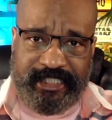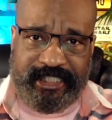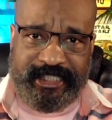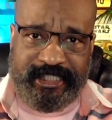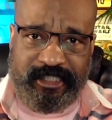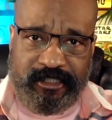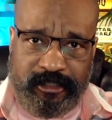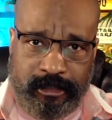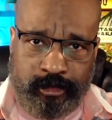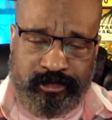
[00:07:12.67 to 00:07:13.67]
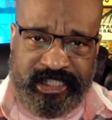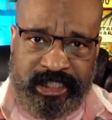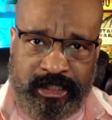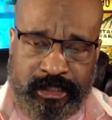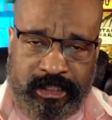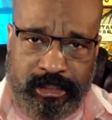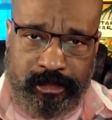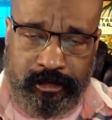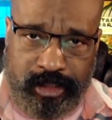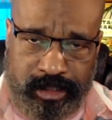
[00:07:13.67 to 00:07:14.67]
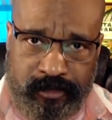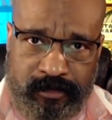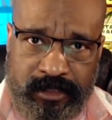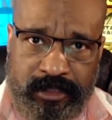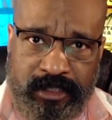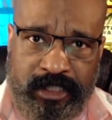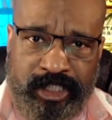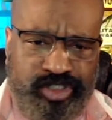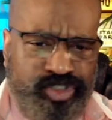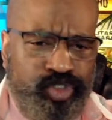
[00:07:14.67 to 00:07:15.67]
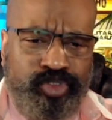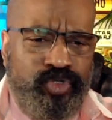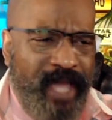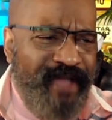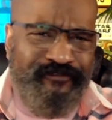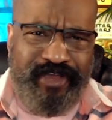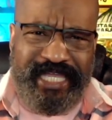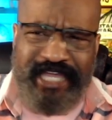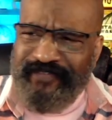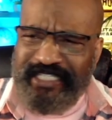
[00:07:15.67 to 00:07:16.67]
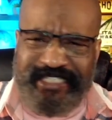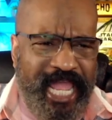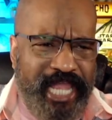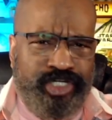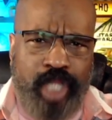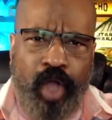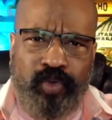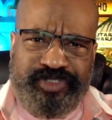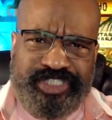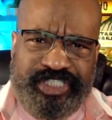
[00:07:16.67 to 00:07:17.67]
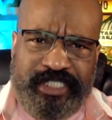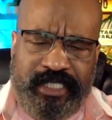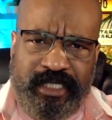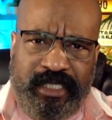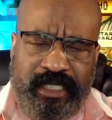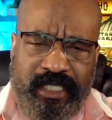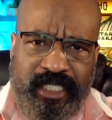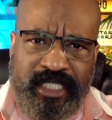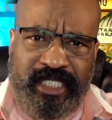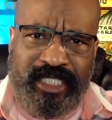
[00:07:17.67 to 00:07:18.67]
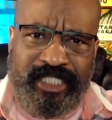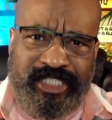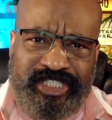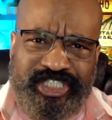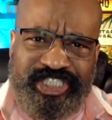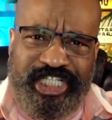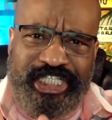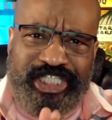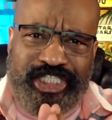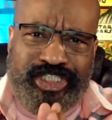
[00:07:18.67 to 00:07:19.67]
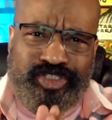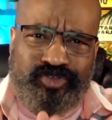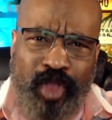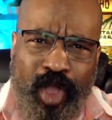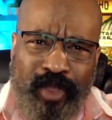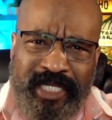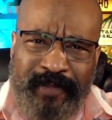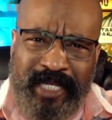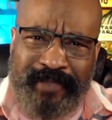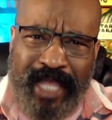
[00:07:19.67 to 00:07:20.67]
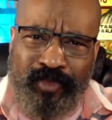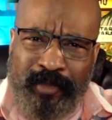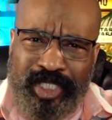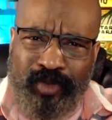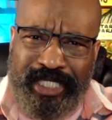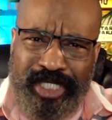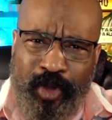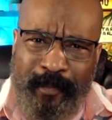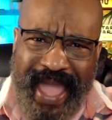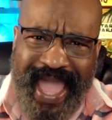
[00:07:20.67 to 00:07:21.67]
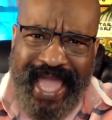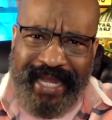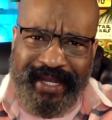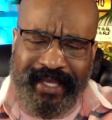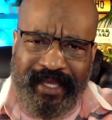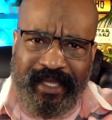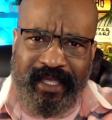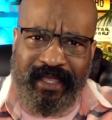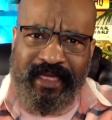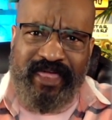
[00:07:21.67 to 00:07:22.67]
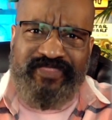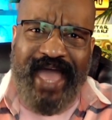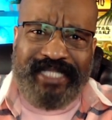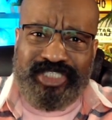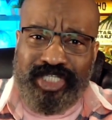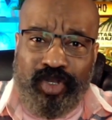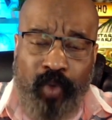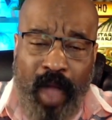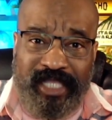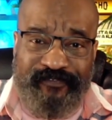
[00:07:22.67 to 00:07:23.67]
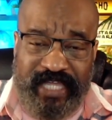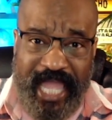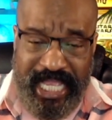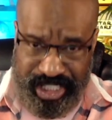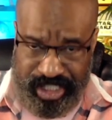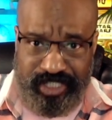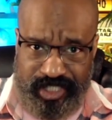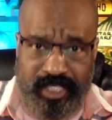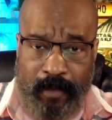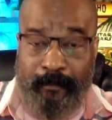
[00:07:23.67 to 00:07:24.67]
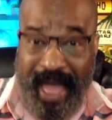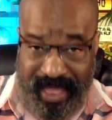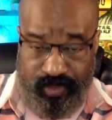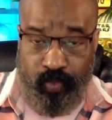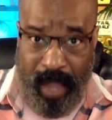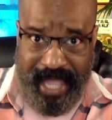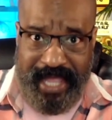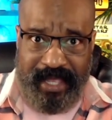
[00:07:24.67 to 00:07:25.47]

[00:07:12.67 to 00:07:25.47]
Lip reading: I already told you. Do you ever even take notes? She's a strong, independent black woman, don't need no man. That's her qualifications, by the way.